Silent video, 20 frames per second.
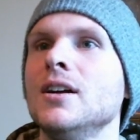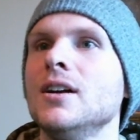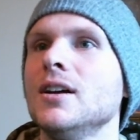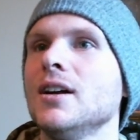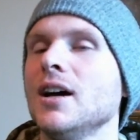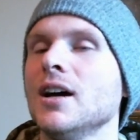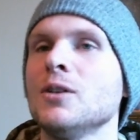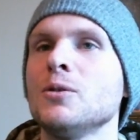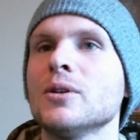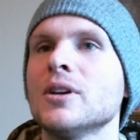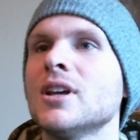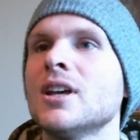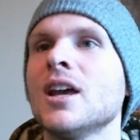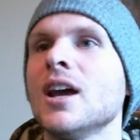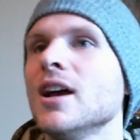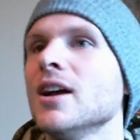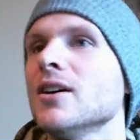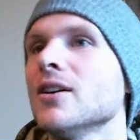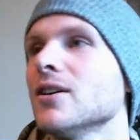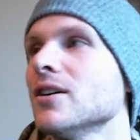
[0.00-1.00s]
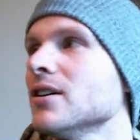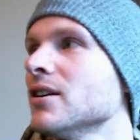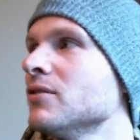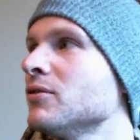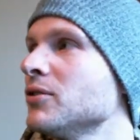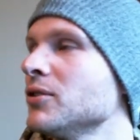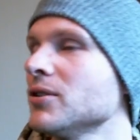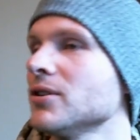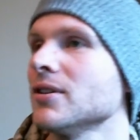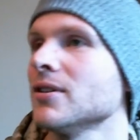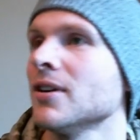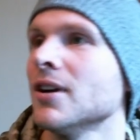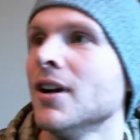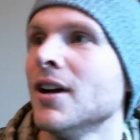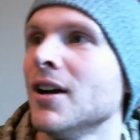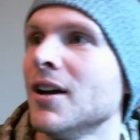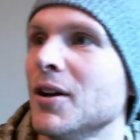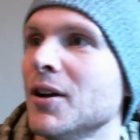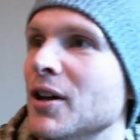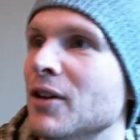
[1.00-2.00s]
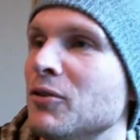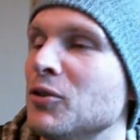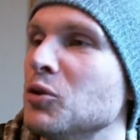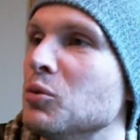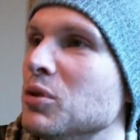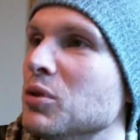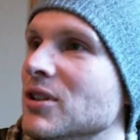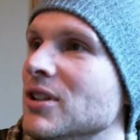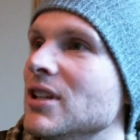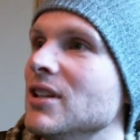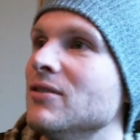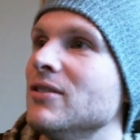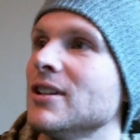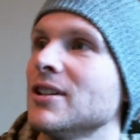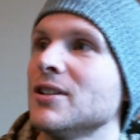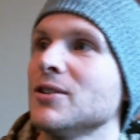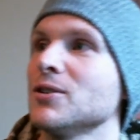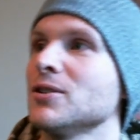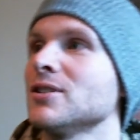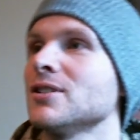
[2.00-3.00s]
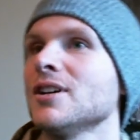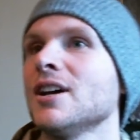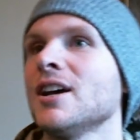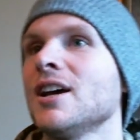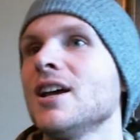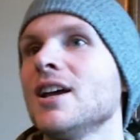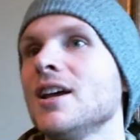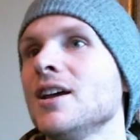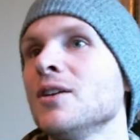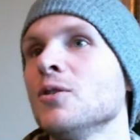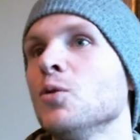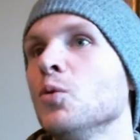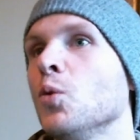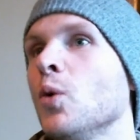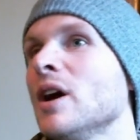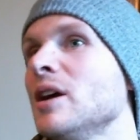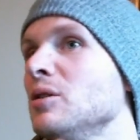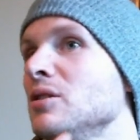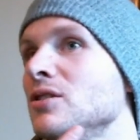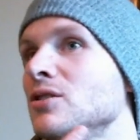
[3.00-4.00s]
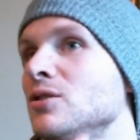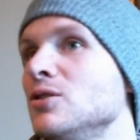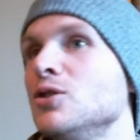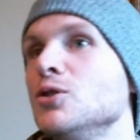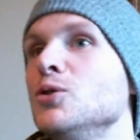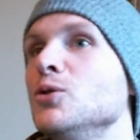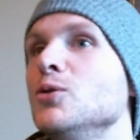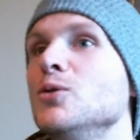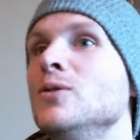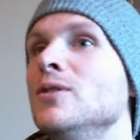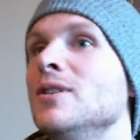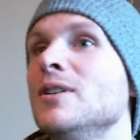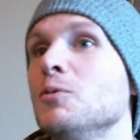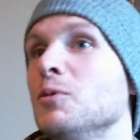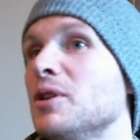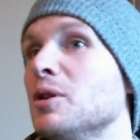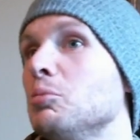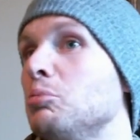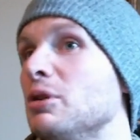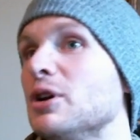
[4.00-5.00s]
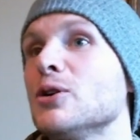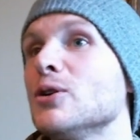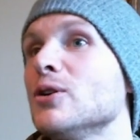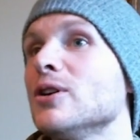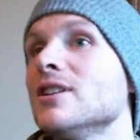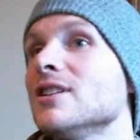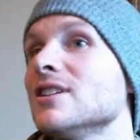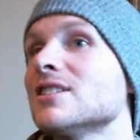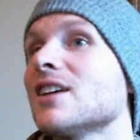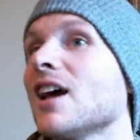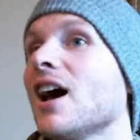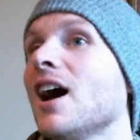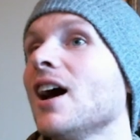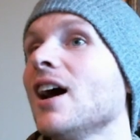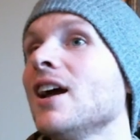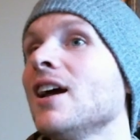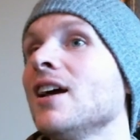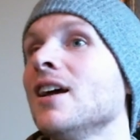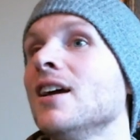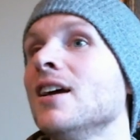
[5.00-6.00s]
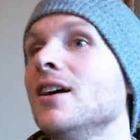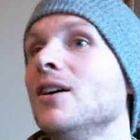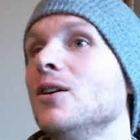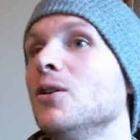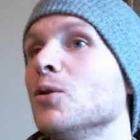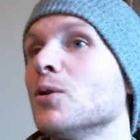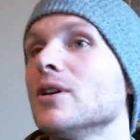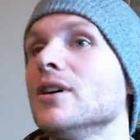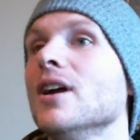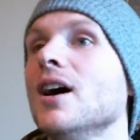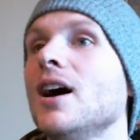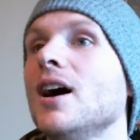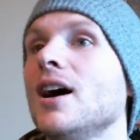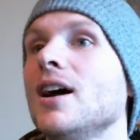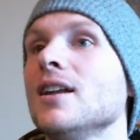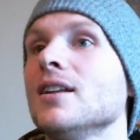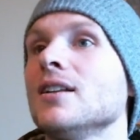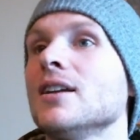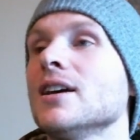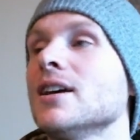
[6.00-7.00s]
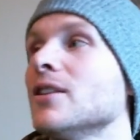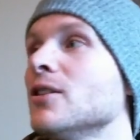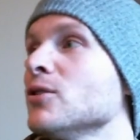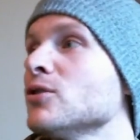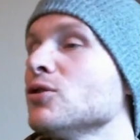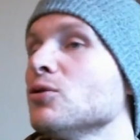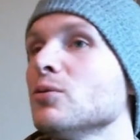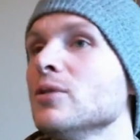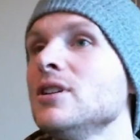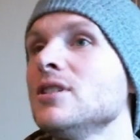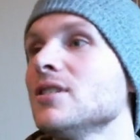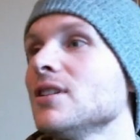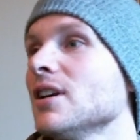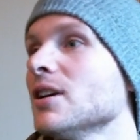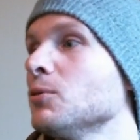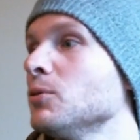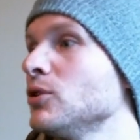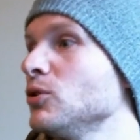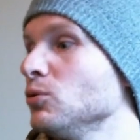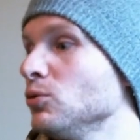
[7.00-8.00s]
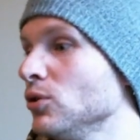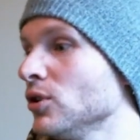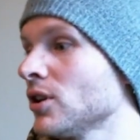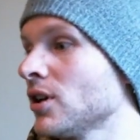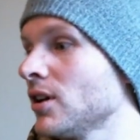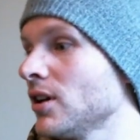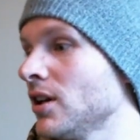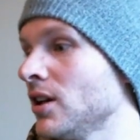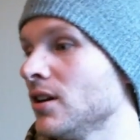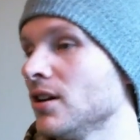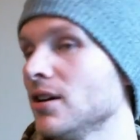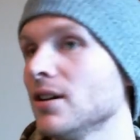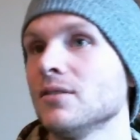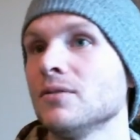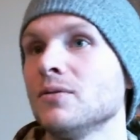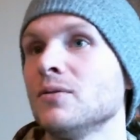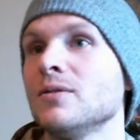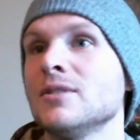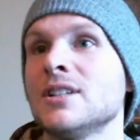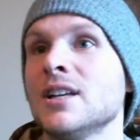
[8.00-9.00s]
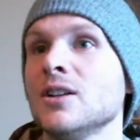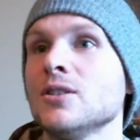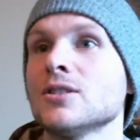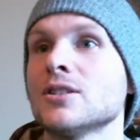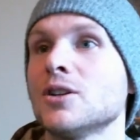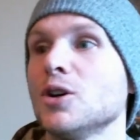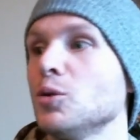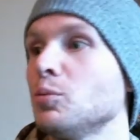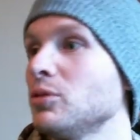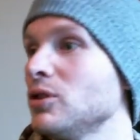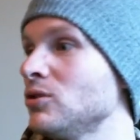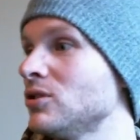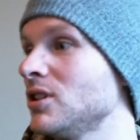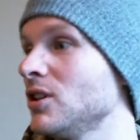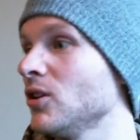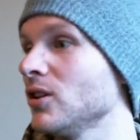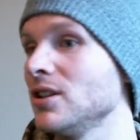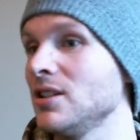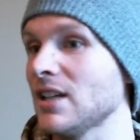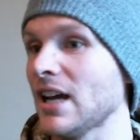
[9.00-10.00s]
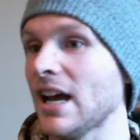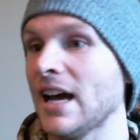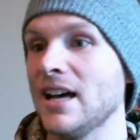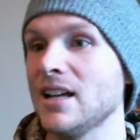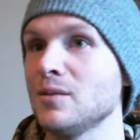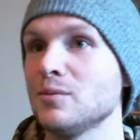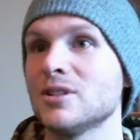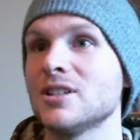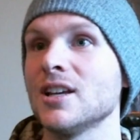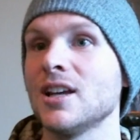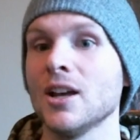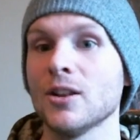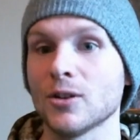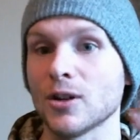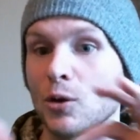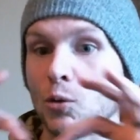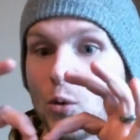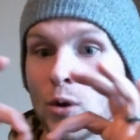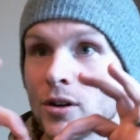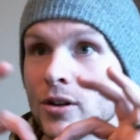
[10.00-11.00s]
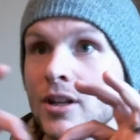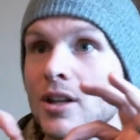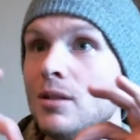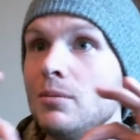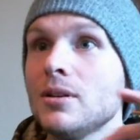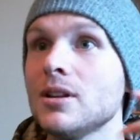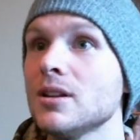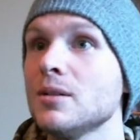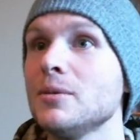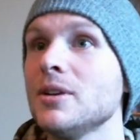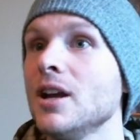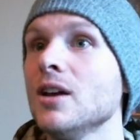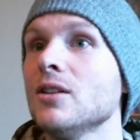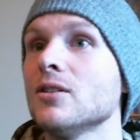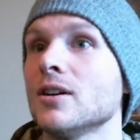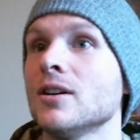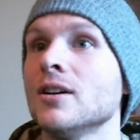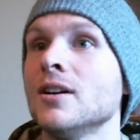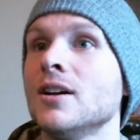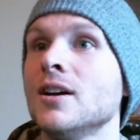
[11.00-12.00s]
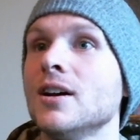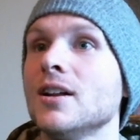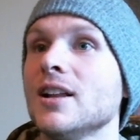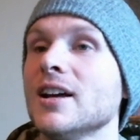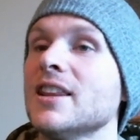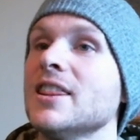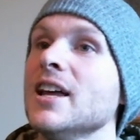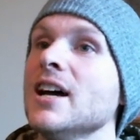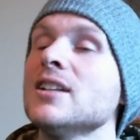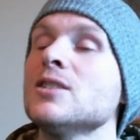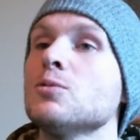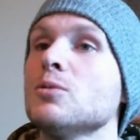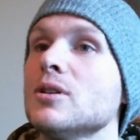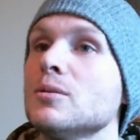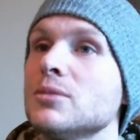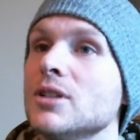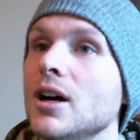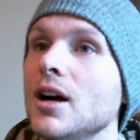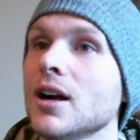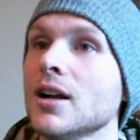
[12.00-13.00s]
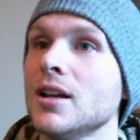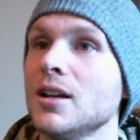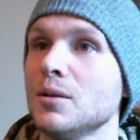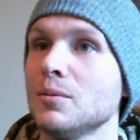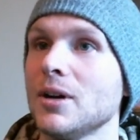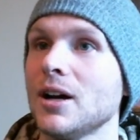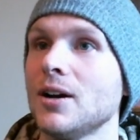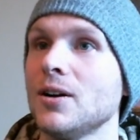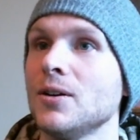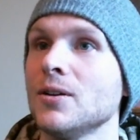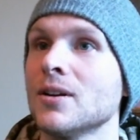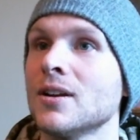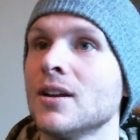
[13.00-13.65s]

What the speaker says: I don't care if you believe that there's a white dude with a beard in the sky or not. Like there's a reason, like when you look in a telescope, you see all these atoms together. Like what are keeping them together? Like that's what I'm talking about.